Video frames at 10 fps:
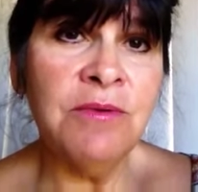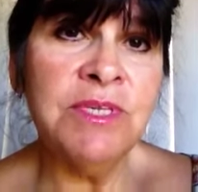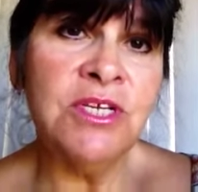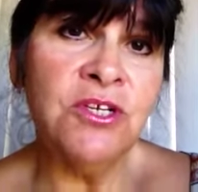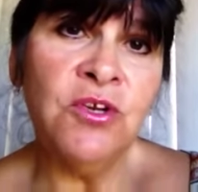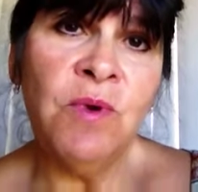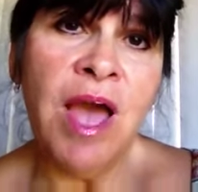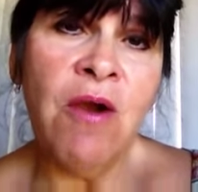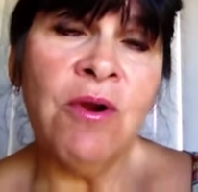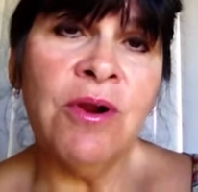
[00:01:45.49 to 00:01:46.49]
It was a
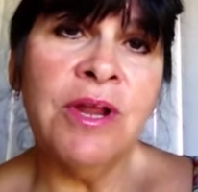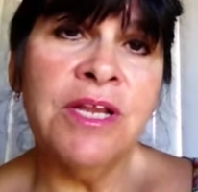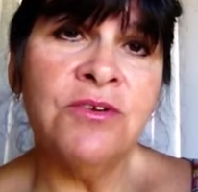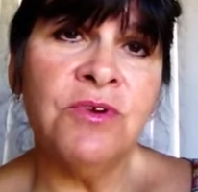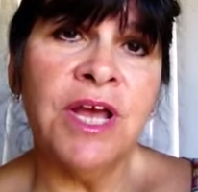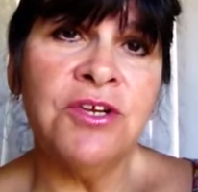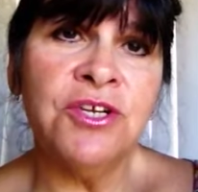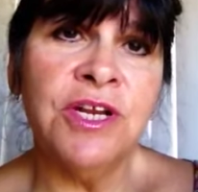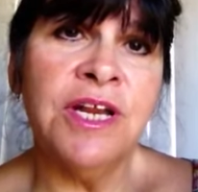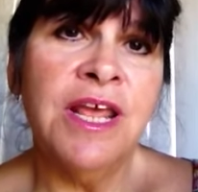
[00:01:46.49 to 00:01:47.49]
2-hour
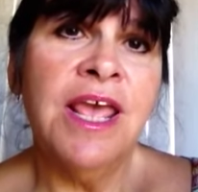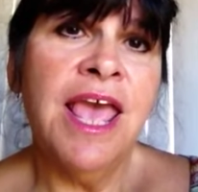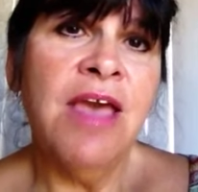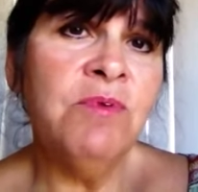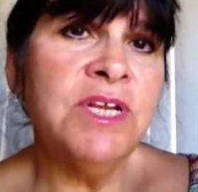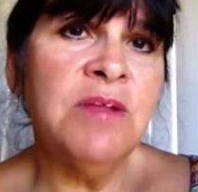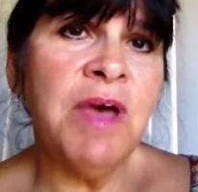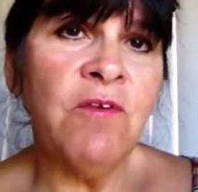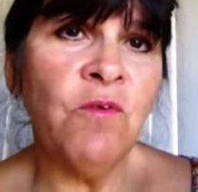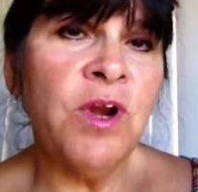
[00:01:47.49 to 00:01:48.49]
introduction, and we did
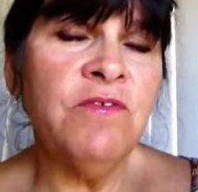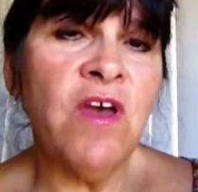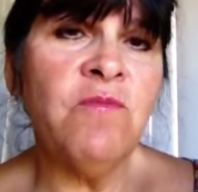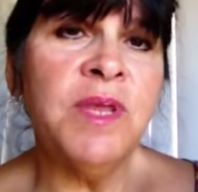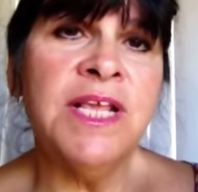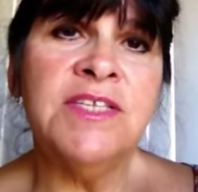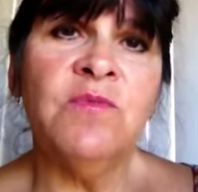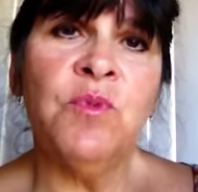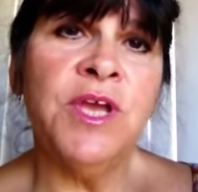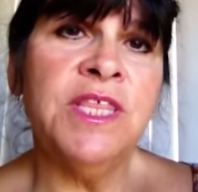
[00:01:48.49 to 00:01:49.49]
about 45 minutes
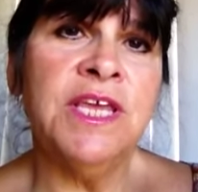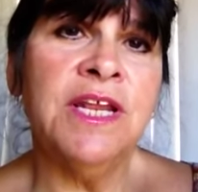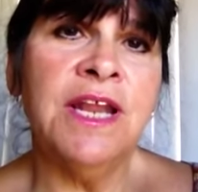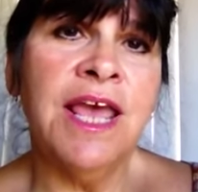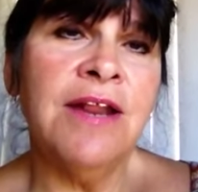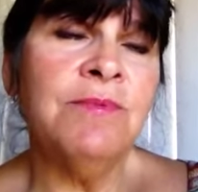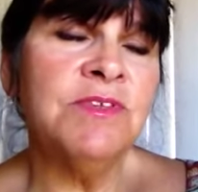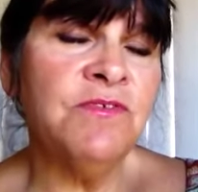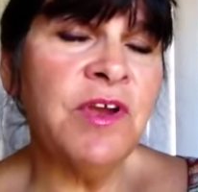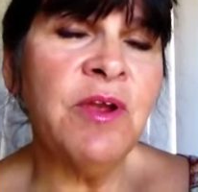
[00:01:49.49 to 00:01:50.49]
of breathing, and it
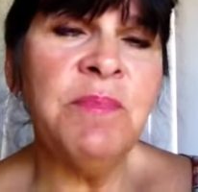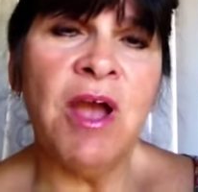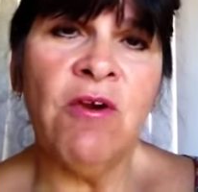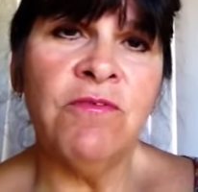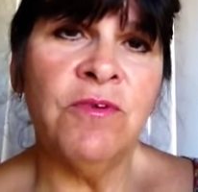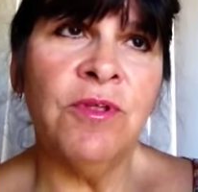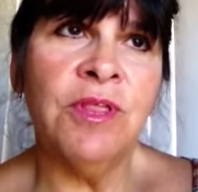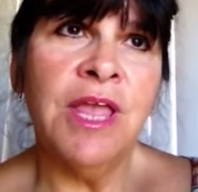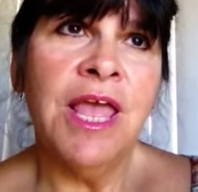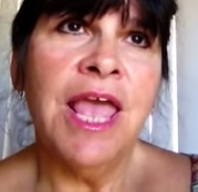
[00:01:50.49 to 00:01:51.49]
was very
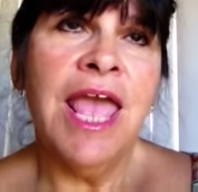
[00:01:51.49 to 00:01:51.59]
powerful.